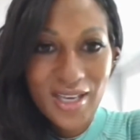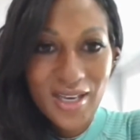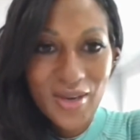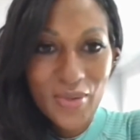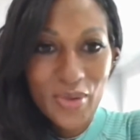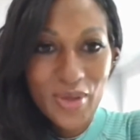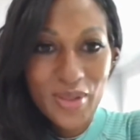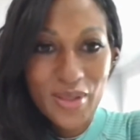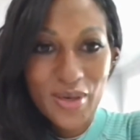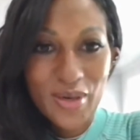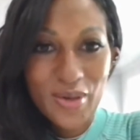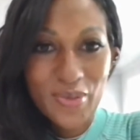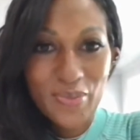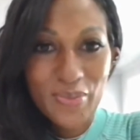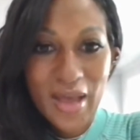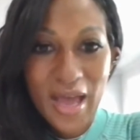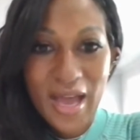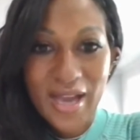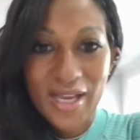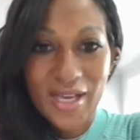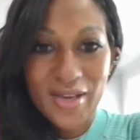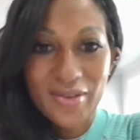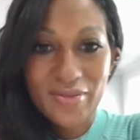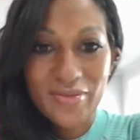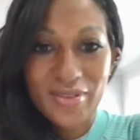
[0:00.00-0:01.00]
with her
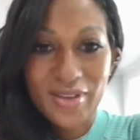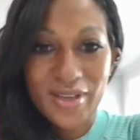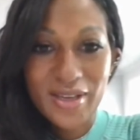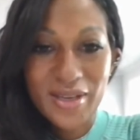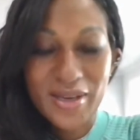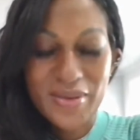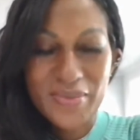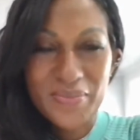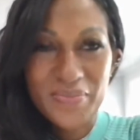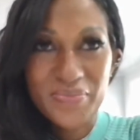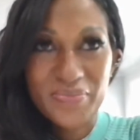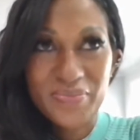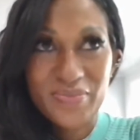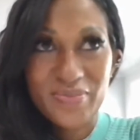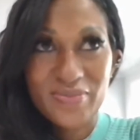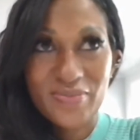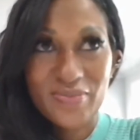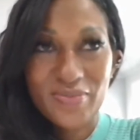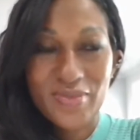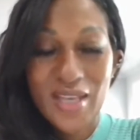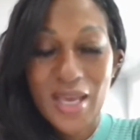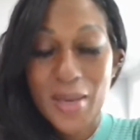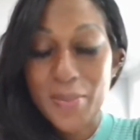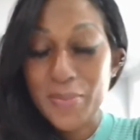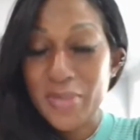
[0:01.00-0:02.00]
pack of
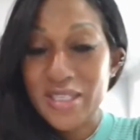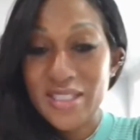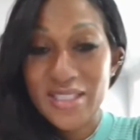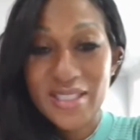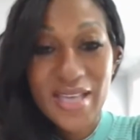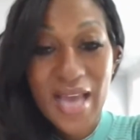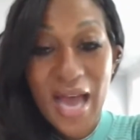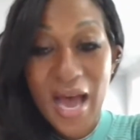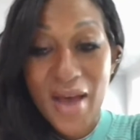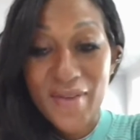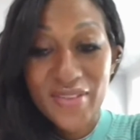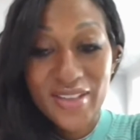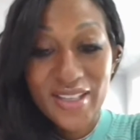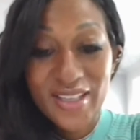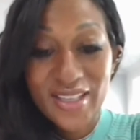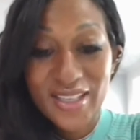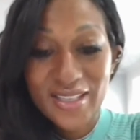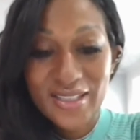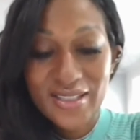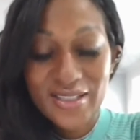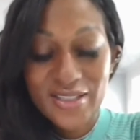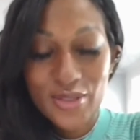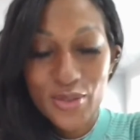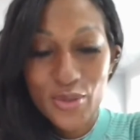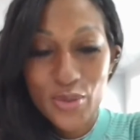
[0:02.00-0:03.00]
MBC
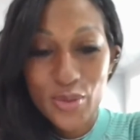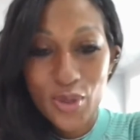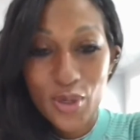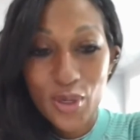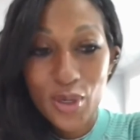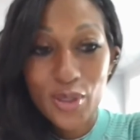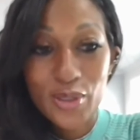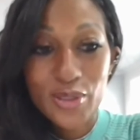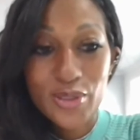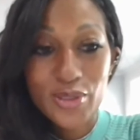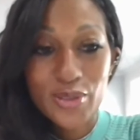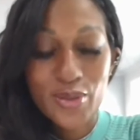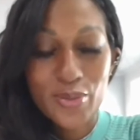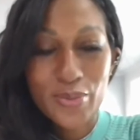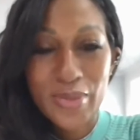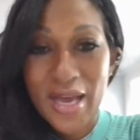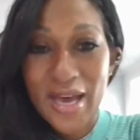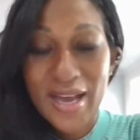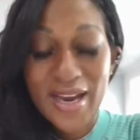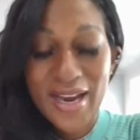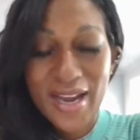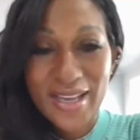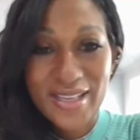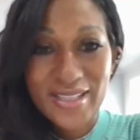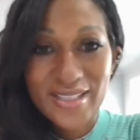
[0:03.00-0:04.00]
advocates who were also
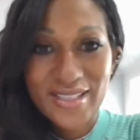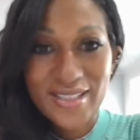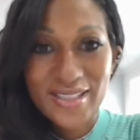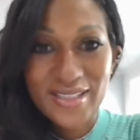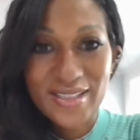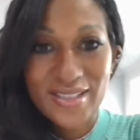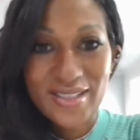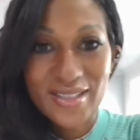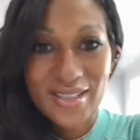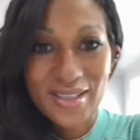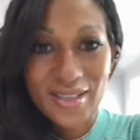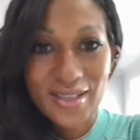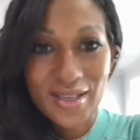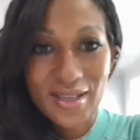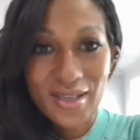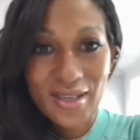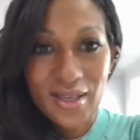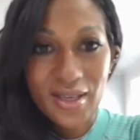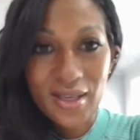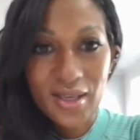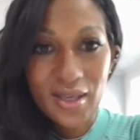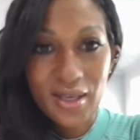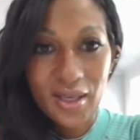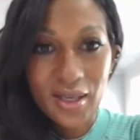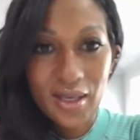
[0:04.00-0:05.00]
badasses.
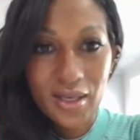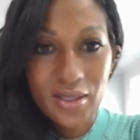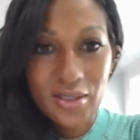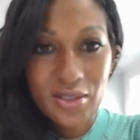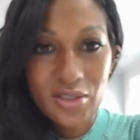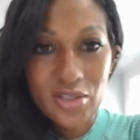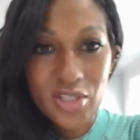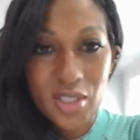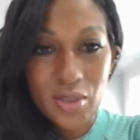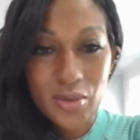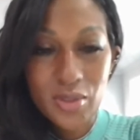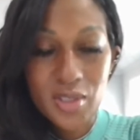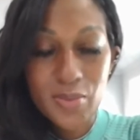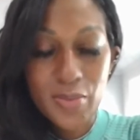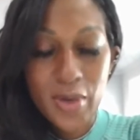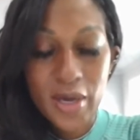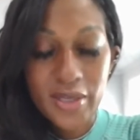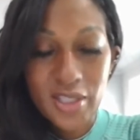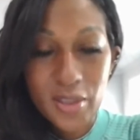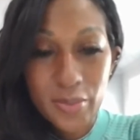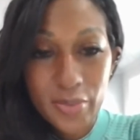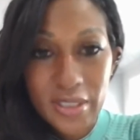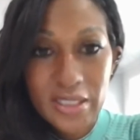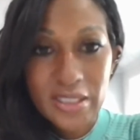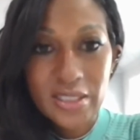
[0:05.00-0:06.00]
And she was
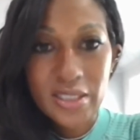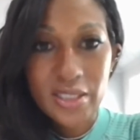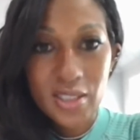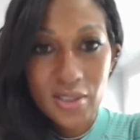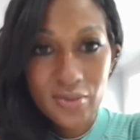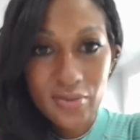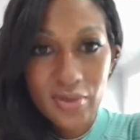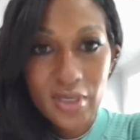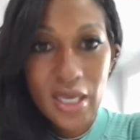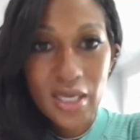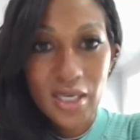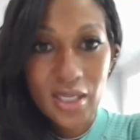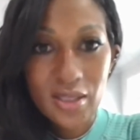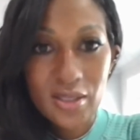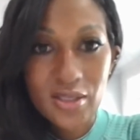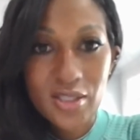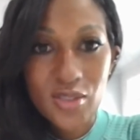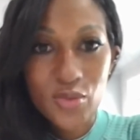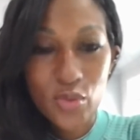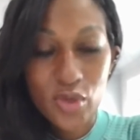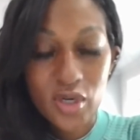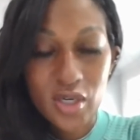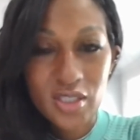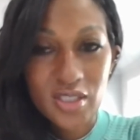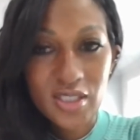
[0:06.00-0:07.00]
about the business of getting
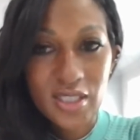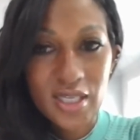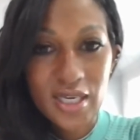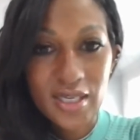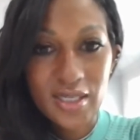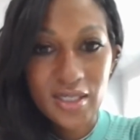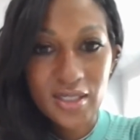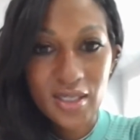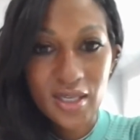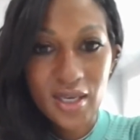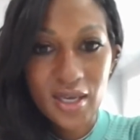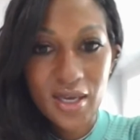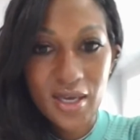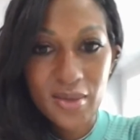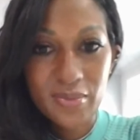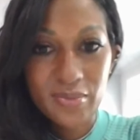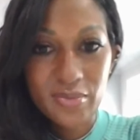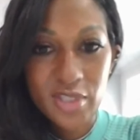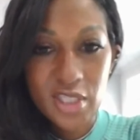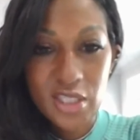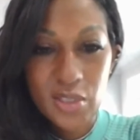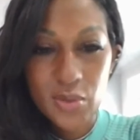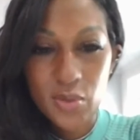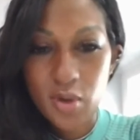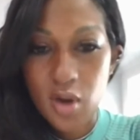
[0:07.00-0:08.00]
this work done.
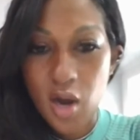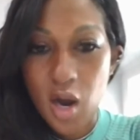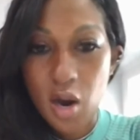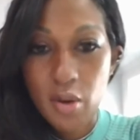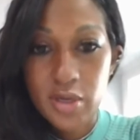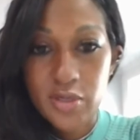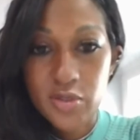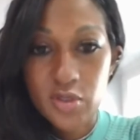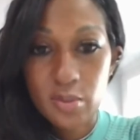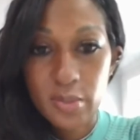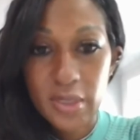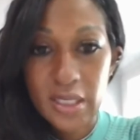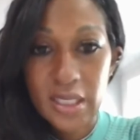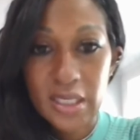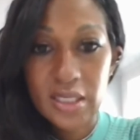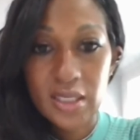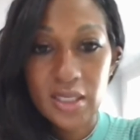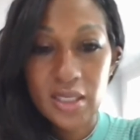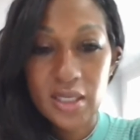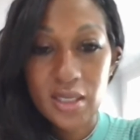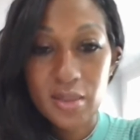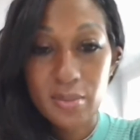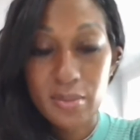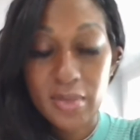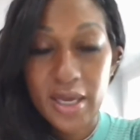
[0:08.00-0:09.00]
She will always remain
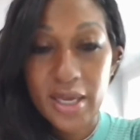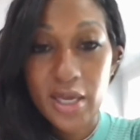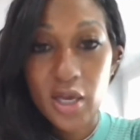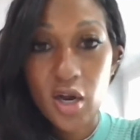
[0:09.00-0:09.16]
in my